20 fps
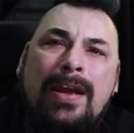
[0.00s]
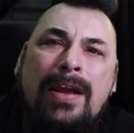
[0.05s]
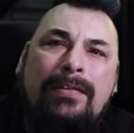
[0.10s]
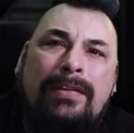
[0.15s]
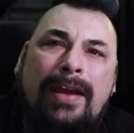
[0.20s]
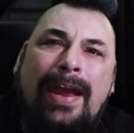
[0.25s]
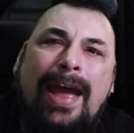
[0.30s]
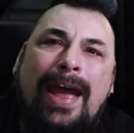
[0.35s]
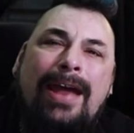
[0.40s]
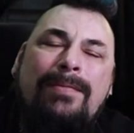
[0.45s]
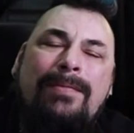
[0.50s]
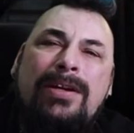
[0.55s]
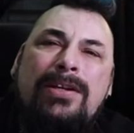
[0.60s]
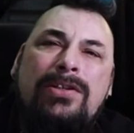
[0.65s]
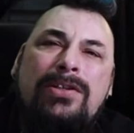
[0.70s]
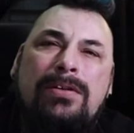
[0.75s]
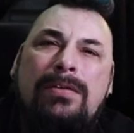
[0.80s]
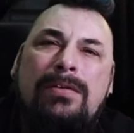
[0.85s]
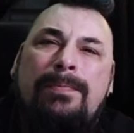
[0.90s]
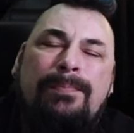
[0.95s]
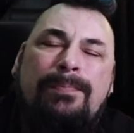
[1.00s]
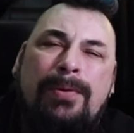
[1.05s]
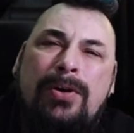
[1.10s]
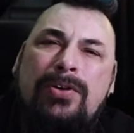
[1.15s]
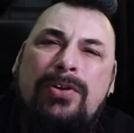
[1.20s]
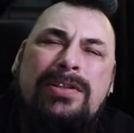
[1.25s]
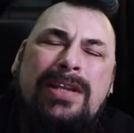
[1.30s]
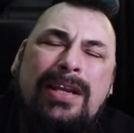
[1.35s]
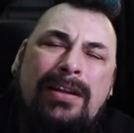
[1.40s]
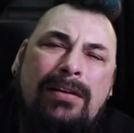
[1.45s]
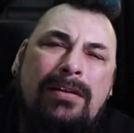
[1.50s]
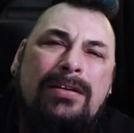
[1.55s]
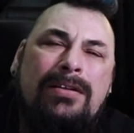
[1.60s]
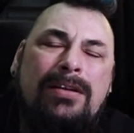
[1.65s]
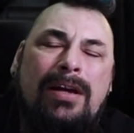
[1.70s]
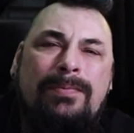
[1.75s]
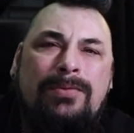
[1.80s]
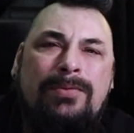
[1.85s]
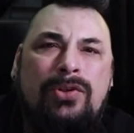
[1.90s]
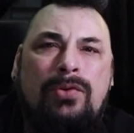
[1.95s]
They had me as a person they looked
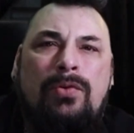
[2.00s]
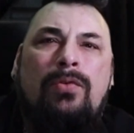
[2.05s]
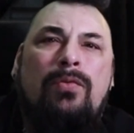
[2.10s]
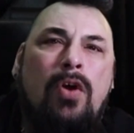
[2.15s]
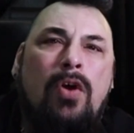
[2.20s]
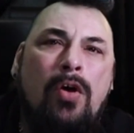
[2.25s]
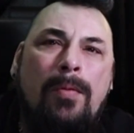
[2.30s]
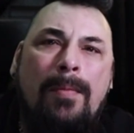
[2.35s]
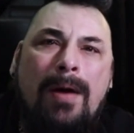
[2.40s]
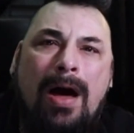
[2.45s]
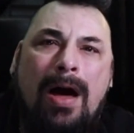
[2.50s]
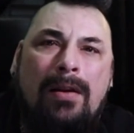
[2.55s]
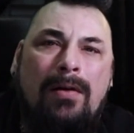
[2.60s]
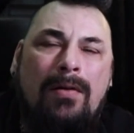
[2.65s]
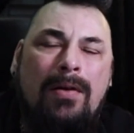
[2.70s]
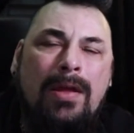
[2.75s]
up to, a role model,